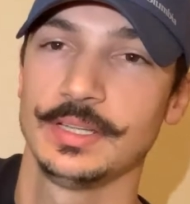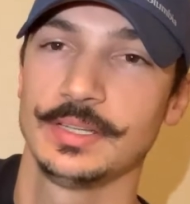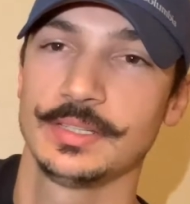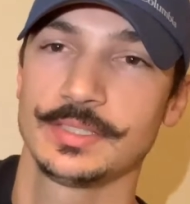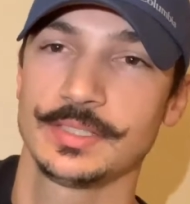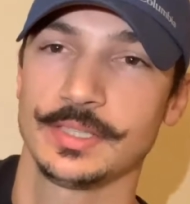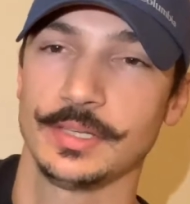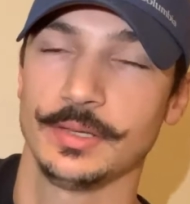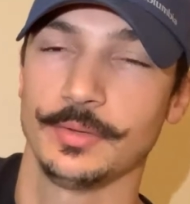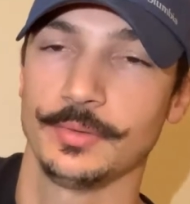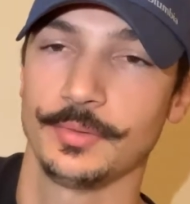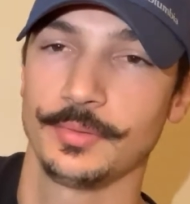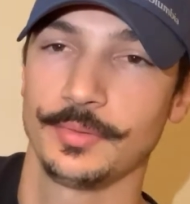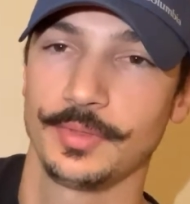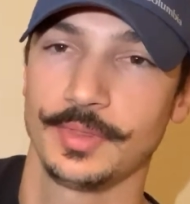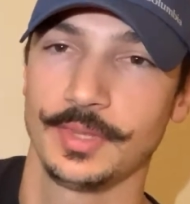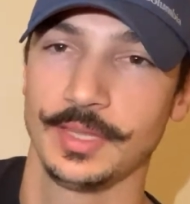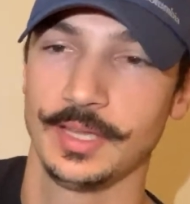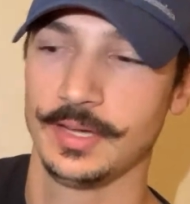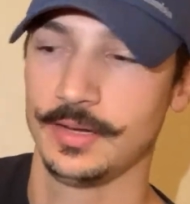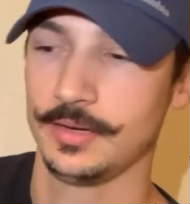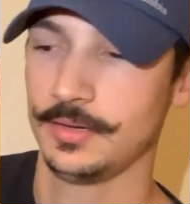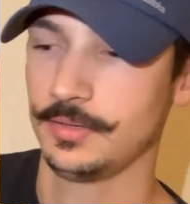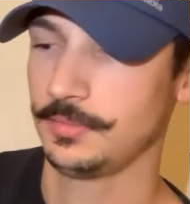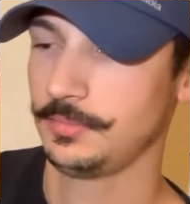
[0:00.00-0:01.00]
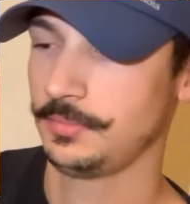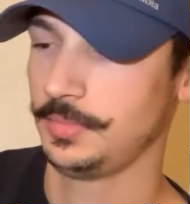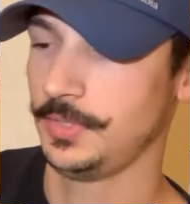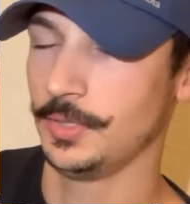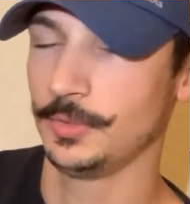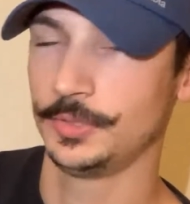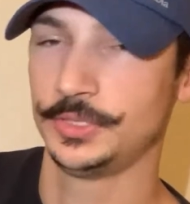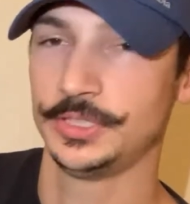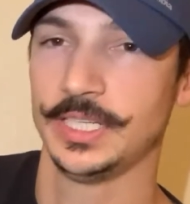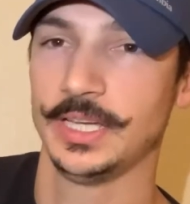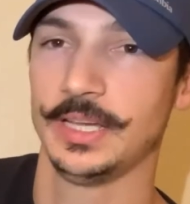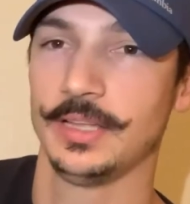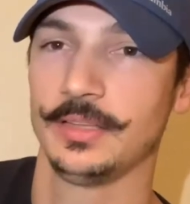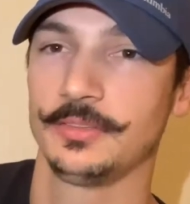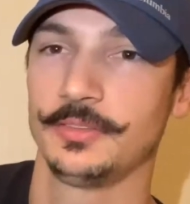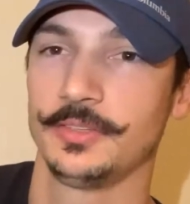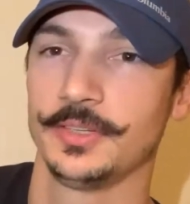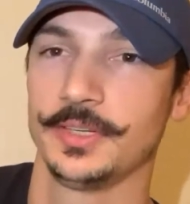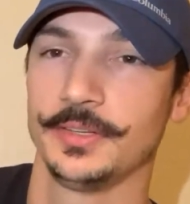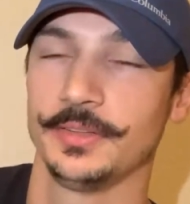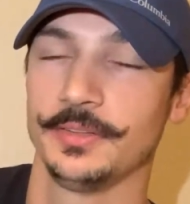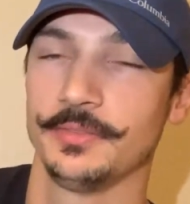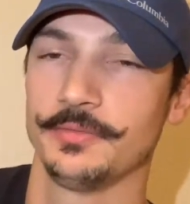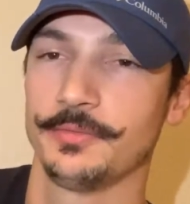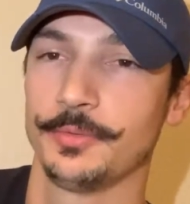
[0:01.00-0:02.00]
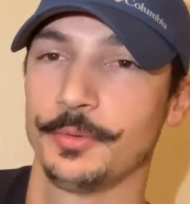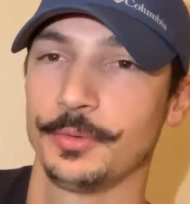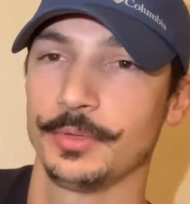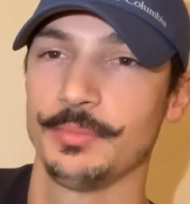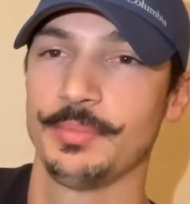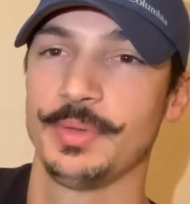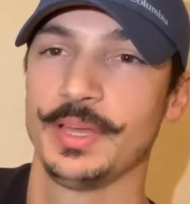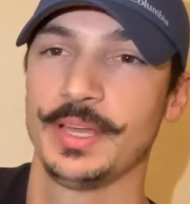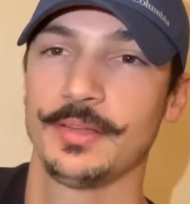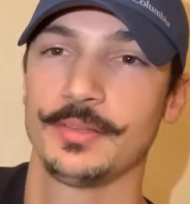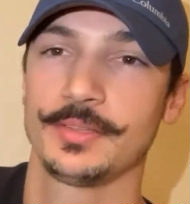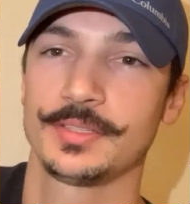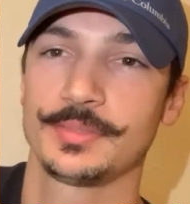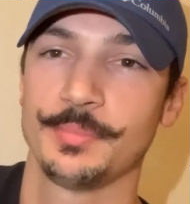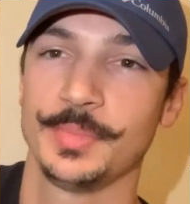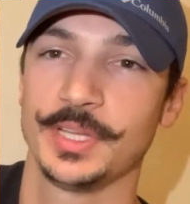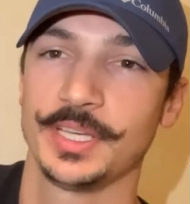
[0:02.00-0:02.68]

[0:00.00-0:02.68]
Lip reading: So there, no child greater than 40 pounds.